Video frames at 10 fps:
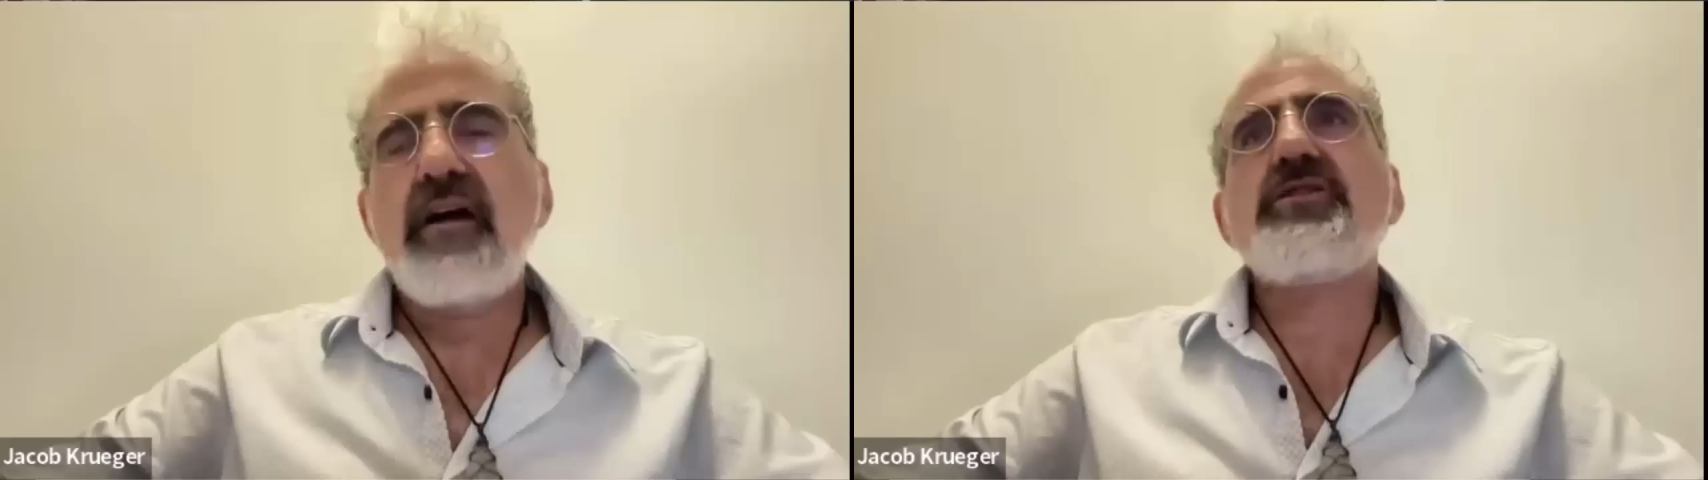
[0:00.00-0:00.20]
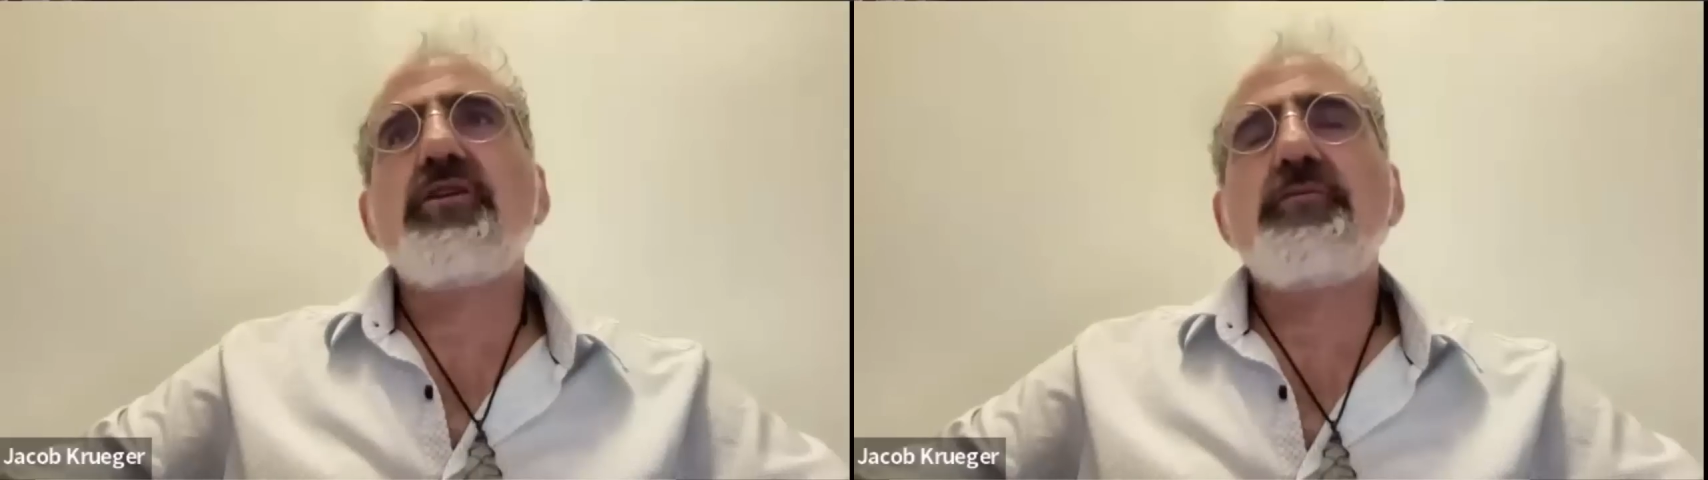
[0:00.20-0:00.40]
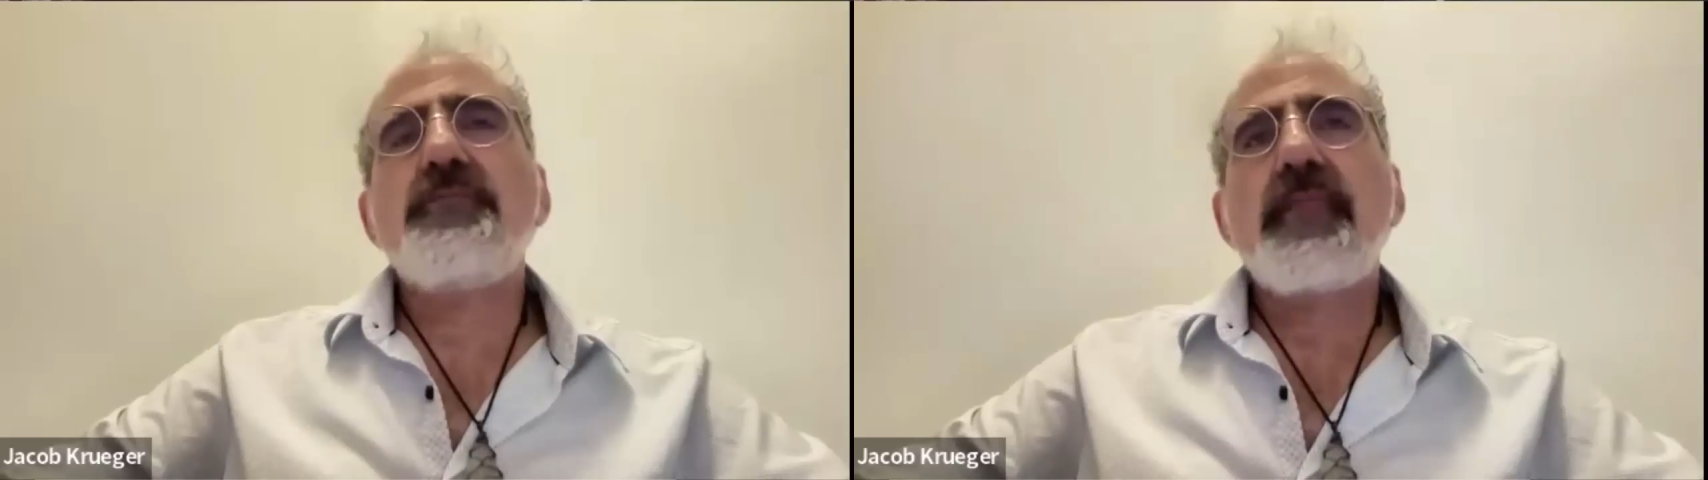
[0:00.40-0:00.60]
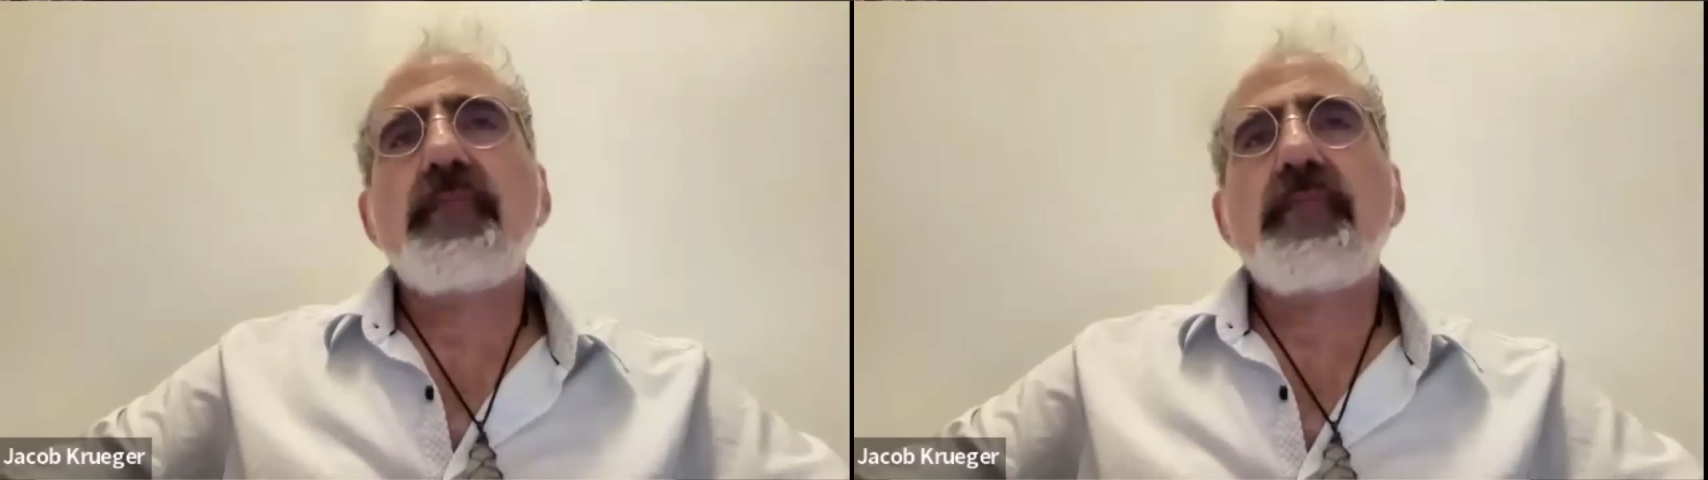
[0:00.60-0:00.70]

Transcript: So,